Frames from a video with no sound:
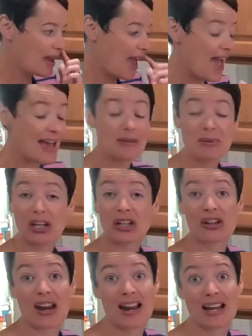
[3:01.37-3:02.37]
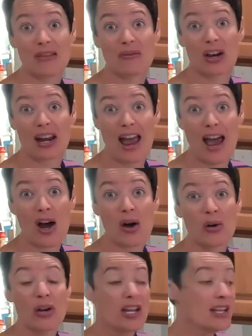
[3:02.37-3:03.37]
had to be creative on
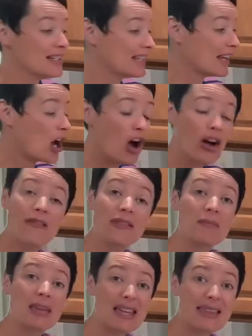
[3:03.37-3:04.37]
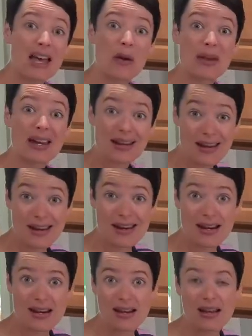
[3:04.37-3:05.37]
how to get all of the meat that we
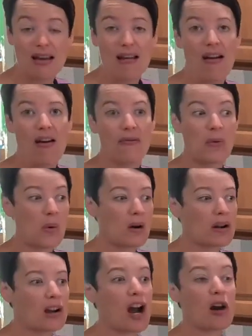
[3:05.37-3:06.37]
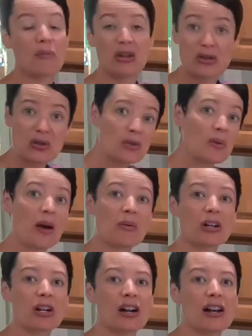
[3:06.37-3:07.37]
need for our meals while
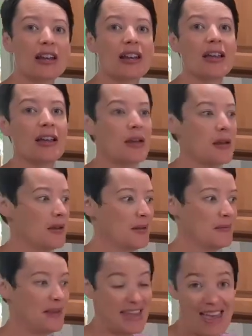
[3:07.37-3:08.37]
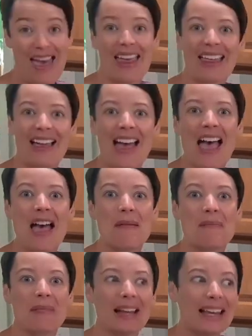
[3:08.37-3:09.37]
we're gone, but yet
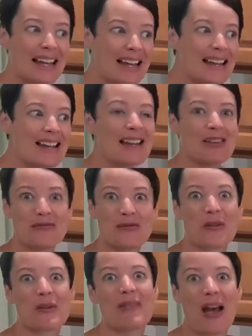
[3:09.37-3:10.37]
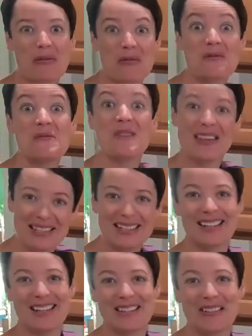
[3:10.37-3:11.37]
getting it in a form that will fit
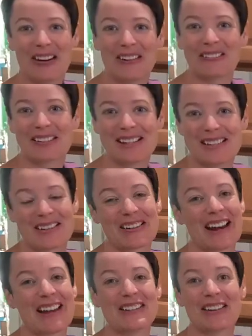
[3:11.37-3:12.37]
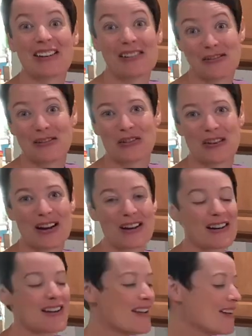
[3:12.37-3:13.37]
into our freezer, into our
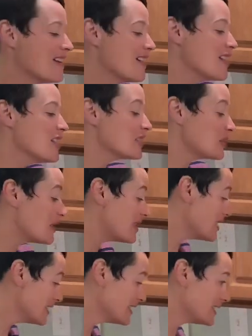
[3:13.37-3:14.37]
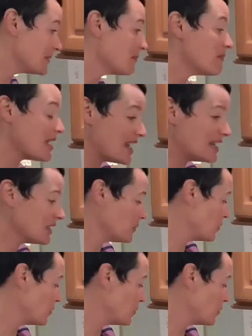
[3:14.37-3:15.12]
refrigerator. So this meat